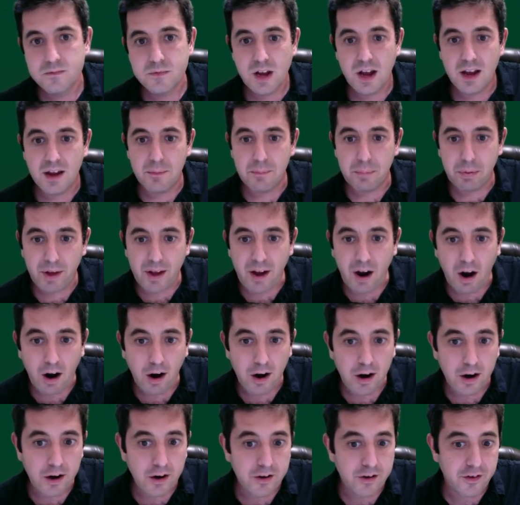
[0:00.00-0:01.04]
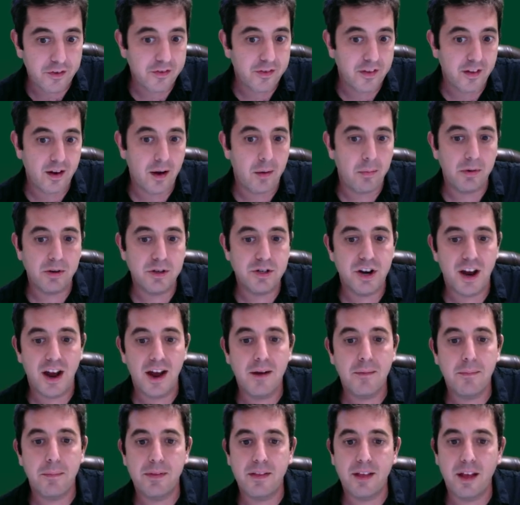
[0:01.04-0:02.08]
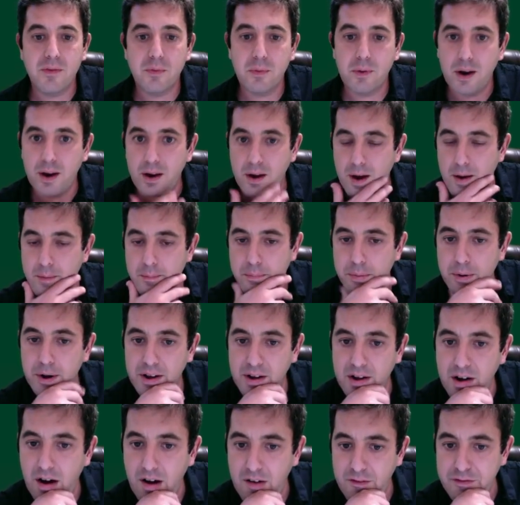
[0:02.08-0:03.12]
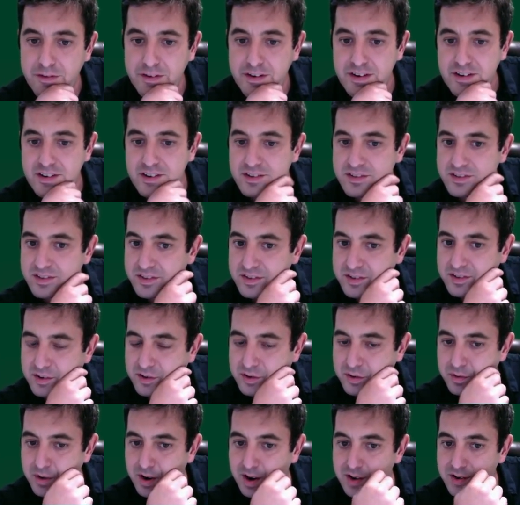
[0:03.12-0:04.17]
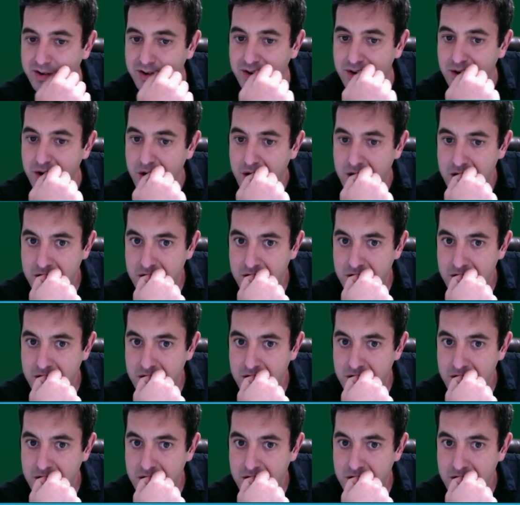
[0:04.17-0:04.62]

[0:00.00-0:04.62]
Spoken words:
I can play a heart just to double check, but that's what I'm pretty confident is the situation.